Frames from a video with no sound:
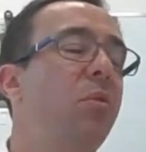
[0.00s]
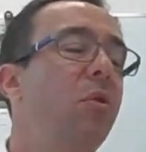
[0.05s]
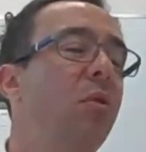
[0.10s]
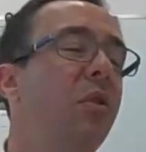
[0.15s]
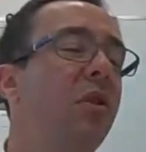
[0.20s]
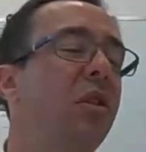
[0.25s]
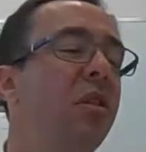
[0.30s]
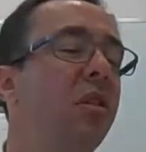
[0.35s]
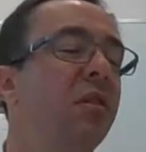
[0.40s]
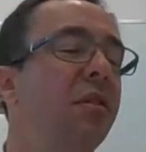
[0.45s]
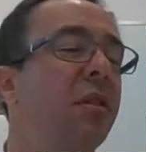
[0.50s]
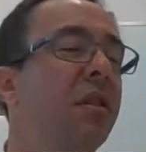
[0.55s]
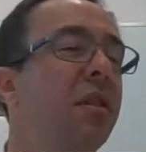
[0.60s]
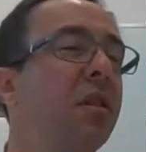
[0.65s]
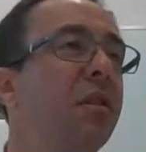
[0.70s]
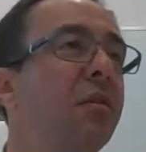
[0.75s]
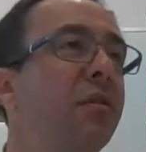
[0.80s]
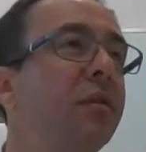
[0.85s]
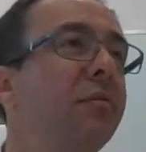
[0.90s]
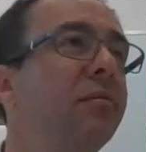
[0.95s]
point along the
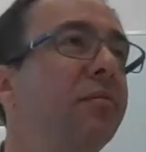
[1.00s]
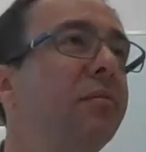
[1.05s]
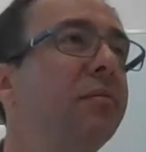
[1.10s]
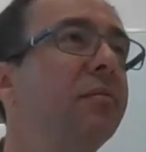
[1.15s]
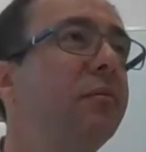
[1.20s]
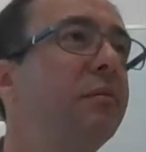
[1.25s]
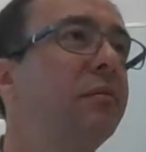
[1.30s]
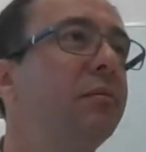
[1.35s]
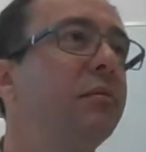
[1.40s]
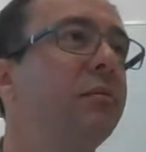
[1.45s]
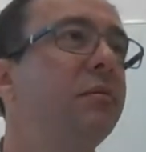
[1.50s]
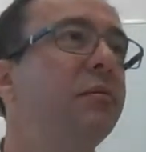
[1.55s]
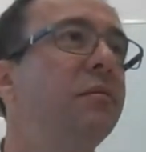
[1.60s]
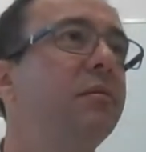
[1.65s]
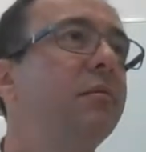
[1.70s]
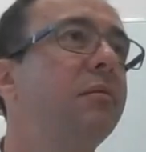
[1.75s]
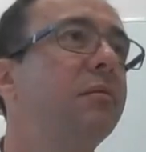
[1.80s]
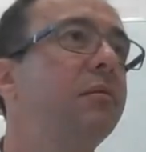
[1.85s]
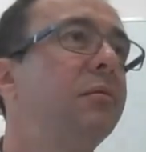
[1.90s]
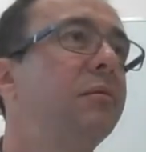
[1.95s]
curve.
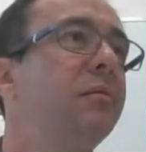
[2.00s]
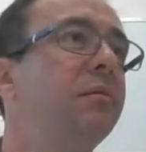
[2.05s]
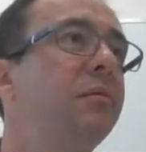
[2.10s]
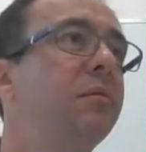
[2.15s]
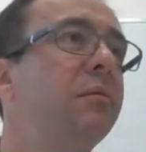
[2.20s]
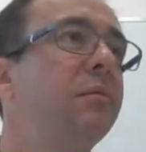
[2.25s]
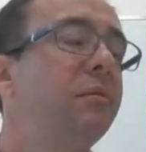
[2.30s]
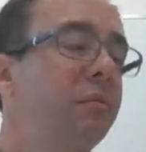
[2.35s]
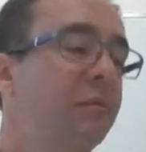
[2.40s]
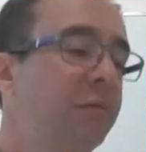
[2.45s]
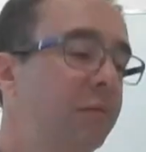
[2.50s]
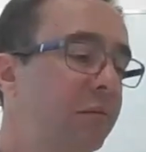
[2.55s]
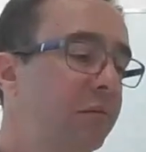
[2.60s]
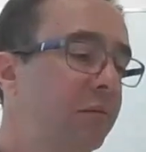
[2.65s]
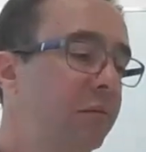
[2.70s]
So it's